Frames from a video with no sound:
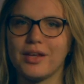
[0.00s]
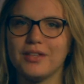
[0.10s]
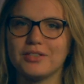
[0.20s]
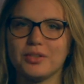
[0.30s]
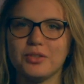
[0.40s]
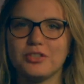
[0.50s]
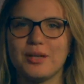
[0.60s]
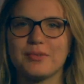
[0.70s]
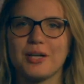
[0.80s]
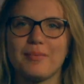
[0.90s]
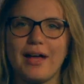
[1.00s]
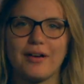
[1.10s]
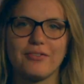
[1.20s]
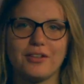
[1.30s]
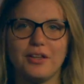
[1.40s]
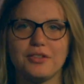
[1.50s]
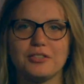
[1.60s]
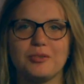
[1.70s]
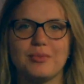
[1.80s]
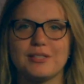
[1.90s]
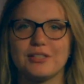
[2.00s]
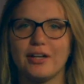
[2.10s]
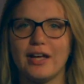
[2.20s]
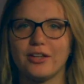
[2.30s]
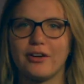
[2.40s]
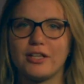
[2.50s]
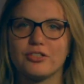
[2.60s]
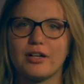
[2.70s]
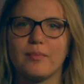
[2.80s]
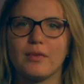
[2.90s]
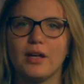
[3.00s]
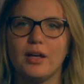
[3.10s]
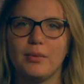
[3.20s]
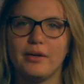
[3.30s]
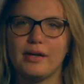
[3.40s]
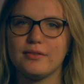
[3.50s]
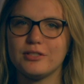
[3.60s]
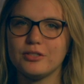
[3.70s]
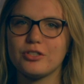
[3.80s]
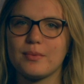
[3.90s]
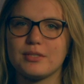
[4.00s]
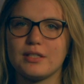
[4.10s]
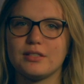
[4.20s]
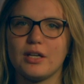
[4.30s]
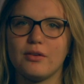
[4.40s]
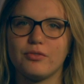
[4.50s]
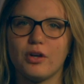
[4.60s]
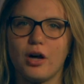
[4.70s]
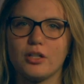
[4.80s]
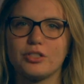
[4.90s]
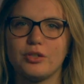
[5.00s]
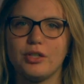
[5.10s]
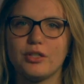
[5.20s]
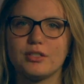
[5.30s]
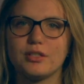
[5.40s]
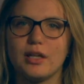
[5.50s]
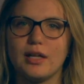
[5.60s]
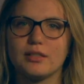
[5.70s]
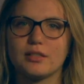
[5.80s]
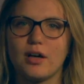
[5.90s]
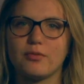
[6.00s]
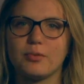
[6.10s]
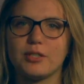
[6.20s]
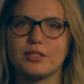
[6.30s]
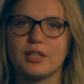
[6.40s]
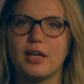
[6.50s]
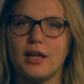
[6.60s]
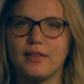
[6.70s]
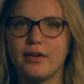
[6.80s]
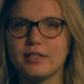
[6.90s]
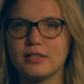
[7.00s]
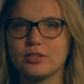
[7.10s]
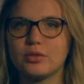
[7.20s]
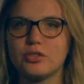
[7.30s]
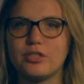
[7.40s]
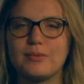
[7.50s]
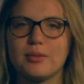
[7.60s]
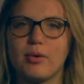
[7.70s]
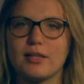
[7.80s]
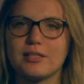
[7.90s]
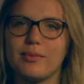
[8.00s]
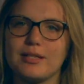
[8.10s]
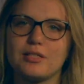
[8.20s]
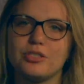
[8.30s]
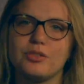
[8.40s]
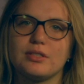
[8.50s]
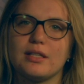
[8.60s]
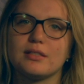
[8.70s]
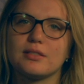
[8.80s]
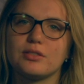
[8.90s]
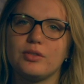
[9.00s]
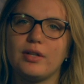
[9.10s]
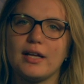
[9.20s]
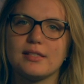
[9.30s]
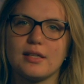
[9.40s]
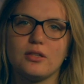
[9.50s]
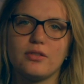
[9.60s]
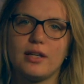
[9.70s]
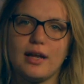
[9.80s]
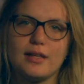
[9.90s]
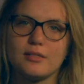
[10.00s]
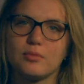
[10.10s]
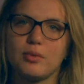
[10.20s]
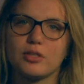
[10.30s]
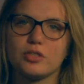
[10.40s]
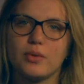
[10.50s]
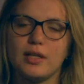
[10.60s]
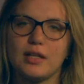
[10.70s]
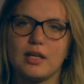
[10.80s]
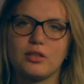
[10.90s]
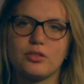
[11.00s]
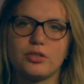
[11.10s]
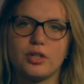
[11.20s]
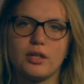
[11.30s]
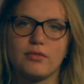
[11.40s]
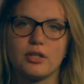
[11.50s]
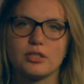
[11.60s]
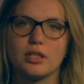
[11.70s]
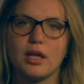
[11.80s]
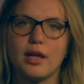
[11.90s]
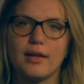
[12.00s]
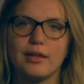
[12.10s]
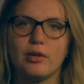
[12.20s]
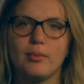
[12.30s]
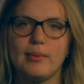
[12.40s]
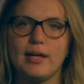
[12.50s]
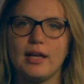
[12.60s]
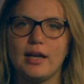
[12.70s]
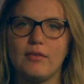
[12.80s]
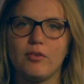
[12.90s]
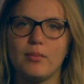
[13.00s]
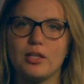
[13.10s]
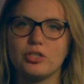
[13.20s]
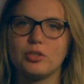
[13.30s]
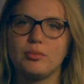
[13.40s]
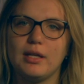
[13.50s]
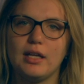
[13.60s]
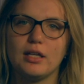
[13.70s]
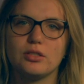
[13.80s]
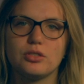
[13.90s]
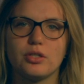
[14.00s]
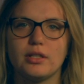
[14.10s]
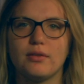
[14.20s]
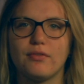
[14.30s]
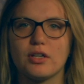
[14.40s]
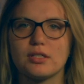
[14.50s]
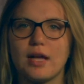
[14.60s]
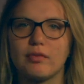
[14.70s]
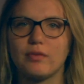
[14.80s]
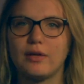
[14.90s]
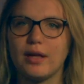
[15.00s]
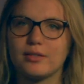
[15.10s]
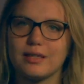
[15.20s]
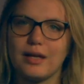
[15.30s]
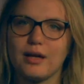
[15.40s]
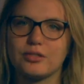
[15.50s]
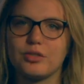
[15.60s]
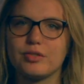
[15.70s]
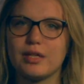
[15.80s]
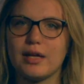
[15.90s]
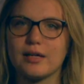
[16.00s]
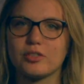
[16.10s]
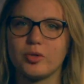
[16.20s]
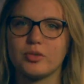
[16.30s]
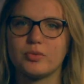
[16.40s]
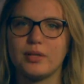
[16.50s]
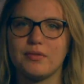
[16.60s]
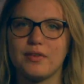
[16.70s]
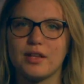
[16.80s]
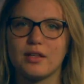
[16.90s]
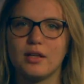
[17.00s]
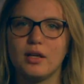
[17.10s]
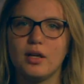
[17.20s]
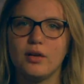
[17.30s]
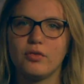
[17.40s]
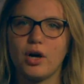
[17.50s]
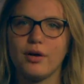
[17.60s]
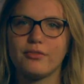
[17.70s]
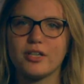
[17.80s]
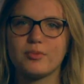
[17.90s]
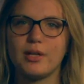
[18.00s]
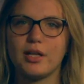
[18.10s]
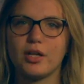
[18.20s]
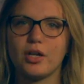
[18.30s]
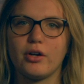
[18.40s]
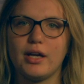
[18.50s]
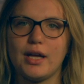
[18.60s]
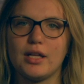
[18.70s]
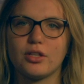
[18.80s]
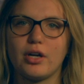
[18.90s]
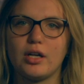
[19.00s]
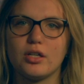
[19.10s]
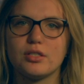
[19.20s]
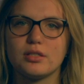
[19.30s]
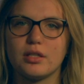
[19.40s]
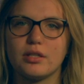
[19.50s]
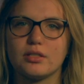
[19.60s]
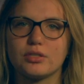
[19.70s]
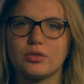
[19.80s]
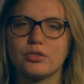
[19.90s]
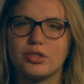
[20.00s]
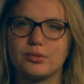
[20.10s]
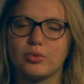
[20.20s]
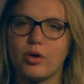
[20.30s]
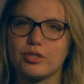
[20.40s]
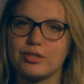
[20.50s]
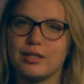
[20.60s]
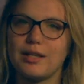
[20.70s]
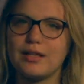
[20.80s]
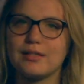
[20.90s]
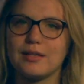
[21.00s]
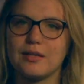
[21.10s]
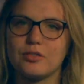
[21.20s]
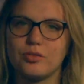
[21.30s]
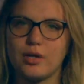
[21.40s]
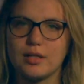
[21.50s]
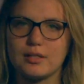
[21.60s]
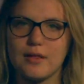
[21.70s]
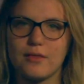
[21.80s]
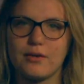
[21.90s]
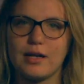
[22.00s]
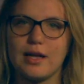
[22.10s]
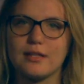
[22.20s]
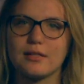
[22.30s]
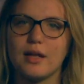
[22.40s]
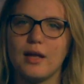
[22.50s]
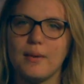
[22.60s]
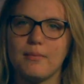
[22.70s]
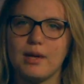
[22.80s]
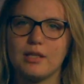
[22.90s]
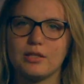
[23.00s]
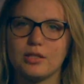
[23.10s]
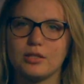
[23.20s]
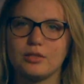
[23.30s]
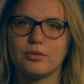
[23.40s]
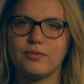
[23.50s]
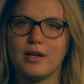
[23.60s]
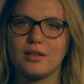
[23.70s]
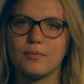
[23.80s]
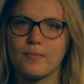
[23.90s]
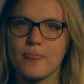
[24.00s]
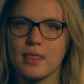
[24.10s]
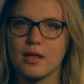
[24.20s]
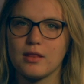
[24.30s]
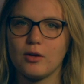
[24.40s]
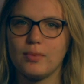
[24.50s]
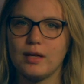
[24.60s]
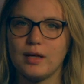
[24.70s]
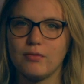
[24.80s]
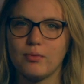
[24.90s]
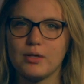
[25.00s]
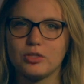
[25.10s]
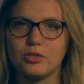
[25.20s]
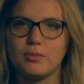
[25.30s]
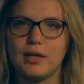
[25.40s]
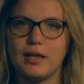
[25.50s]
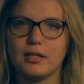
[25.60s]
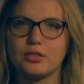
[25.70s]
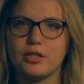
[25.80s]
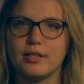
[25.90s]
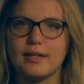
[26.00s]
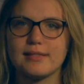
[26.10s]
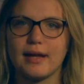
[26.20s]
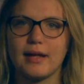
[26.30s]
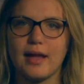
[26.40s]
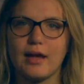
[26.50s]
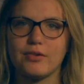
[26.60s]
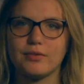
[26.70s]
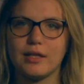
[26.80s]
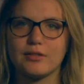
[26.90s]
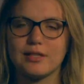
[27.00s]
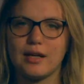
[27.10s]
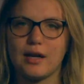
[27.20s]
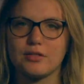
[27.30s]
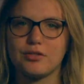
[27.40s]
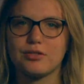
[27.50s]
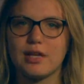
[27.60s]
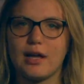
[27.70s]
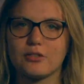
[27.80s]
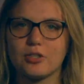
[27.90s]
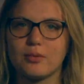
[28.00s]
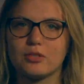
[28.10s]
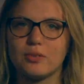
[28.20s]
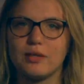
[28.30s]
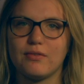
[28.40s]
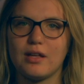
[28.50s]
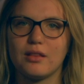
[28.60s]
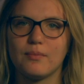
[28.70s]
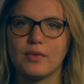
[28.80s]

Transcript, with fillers: School trips are back for those who missed their eighth grade trip. We'll have two trips this year for all juniors and sophomores. There is a school trip to Boston, Massachusetts, two nights and three days, March 29th through 31st. There will be an informational meeting during the first half of ELT on Tuesday, October 25th. For all freshmen and current eighth graders, there is a school trip to Washington, D.C., two nights and three days, May 3rd 5th. There will be an informational meeting during the second half of ELT on Tuesday, October 25th.